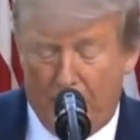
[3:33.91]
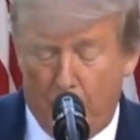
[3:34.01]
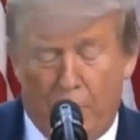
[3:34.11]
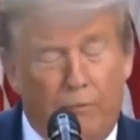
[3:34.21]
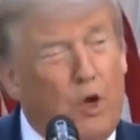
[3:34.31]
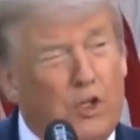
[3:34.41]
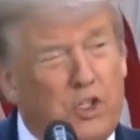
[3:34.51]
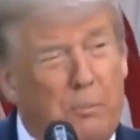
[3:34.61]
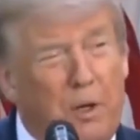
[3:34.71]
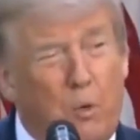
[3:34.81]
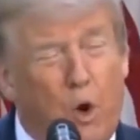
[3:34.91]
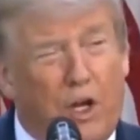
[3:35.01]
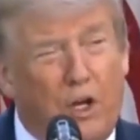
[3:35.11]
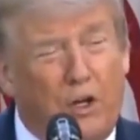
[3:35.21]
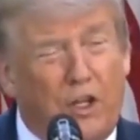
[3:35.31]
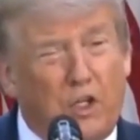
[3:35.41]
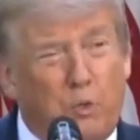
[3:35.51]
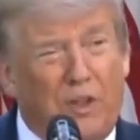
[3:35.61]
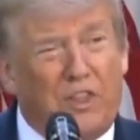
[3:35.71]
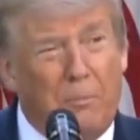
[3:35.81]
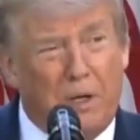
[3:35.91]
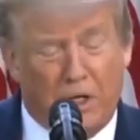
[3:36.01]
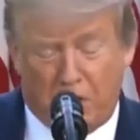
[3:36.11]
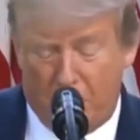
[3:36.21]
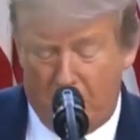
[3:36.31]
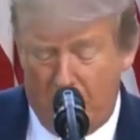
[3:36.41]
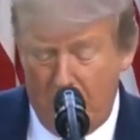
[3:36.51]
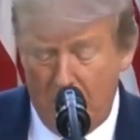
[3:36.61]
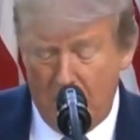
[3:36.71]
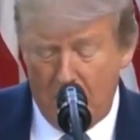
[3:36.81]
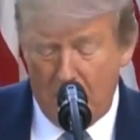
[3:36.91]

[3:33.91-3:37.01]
And we've also been working on this with the military.